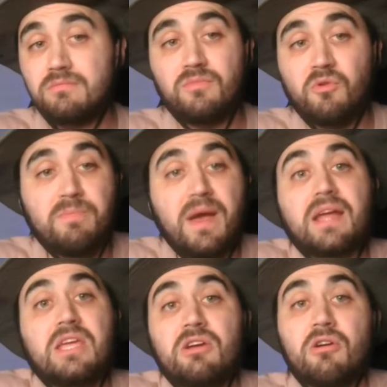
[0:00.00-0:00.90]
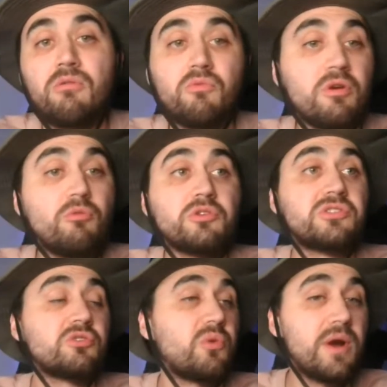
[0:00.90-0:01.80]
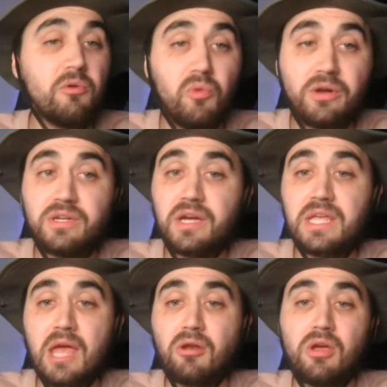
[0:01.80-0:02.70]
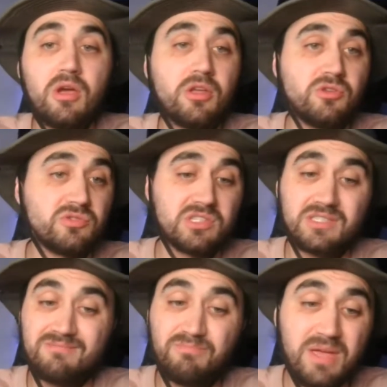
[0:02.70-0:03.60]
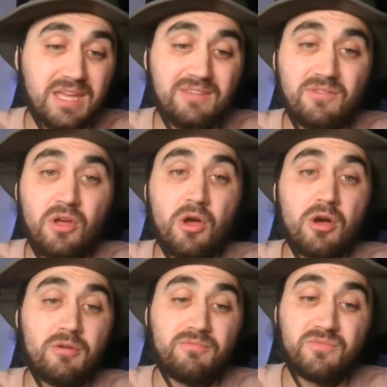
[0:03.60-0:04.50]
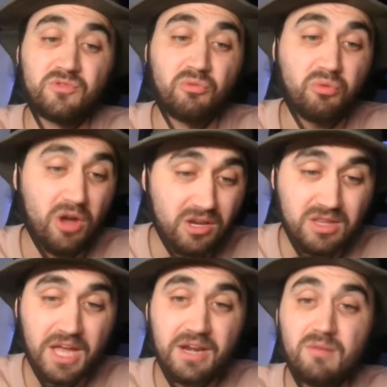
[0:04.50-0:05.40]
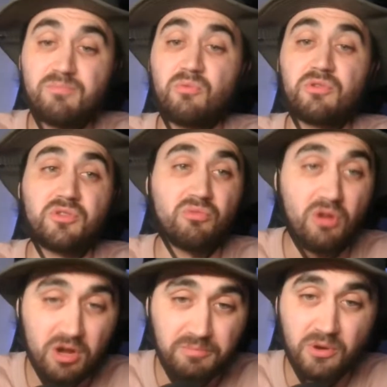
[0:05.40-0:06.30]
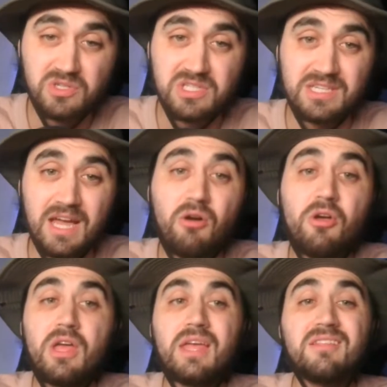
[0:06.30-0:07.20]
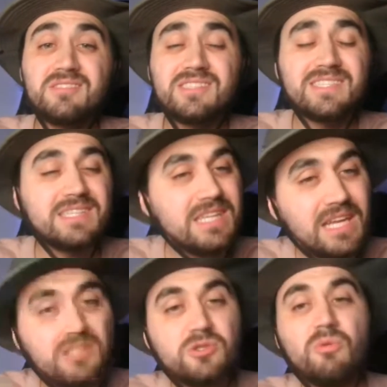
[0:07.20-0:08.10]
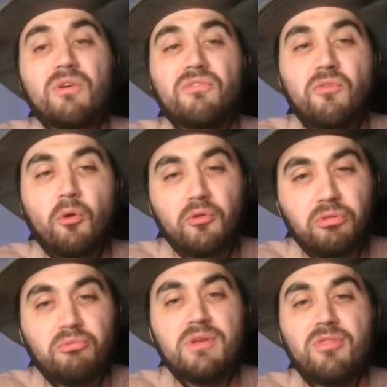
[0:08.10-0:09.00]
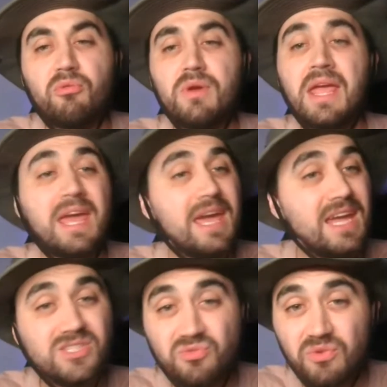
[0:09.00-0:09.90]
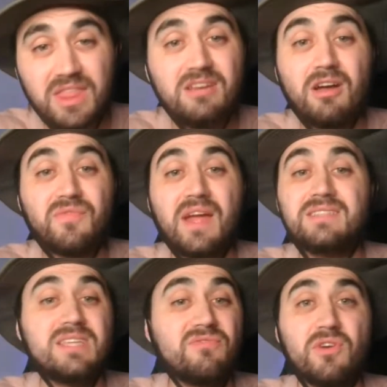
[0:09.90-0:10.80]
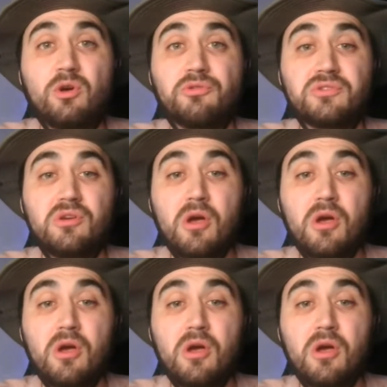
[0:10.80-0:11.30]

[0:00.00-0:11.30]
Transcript: we're back here. We're square one again. You're just picking the wrong lineup with the wrong personnel. To stick to a 4-3-3, it's really not that difficult.